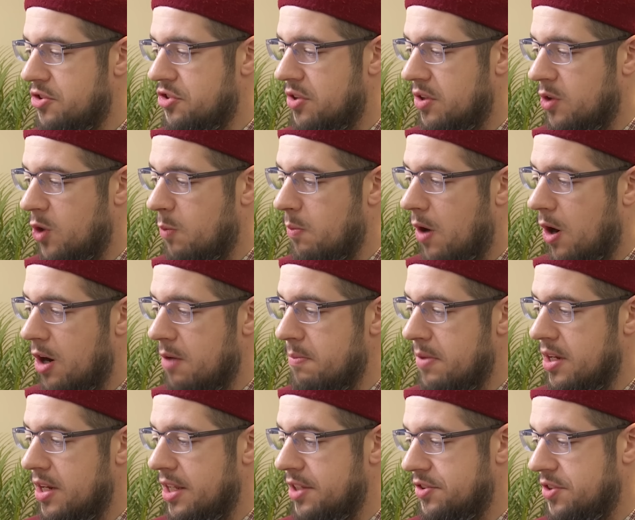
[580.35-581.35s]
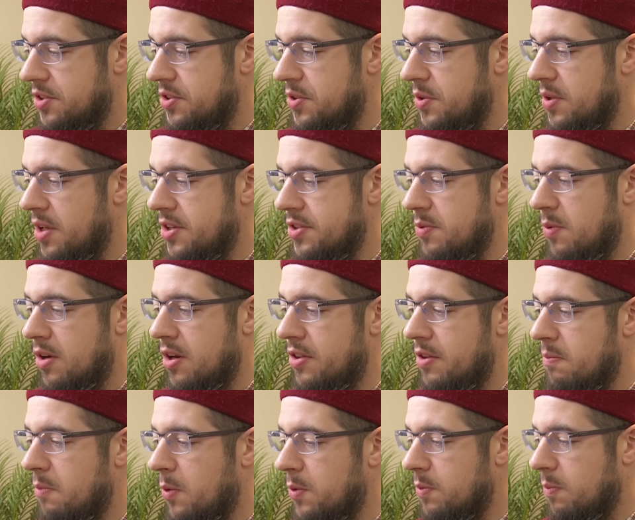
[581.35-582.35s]
the Shalom Hartman Institute, is one of
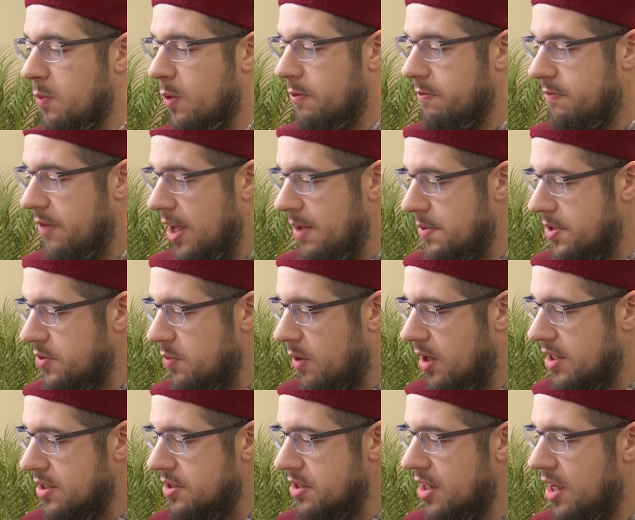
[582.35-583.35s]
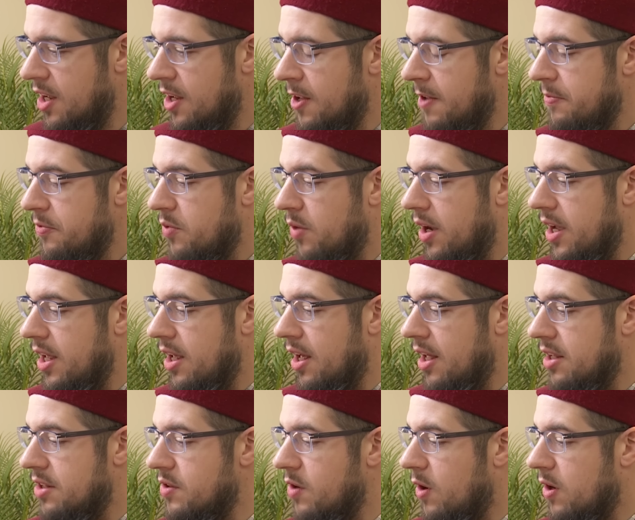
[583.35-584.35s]
the more famous ones, right?
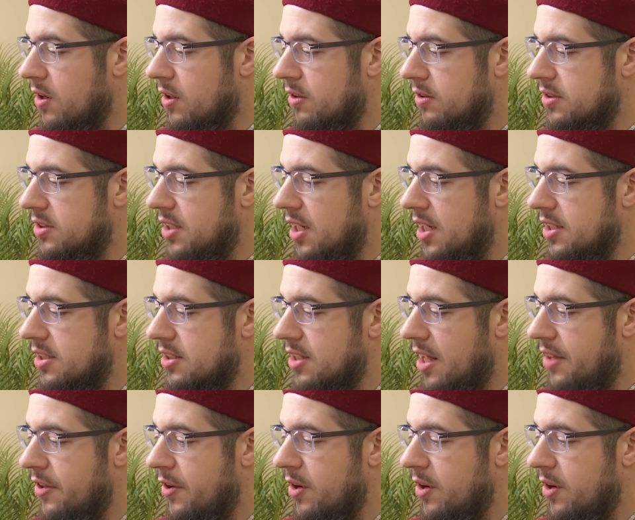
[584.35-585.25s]
And the article says that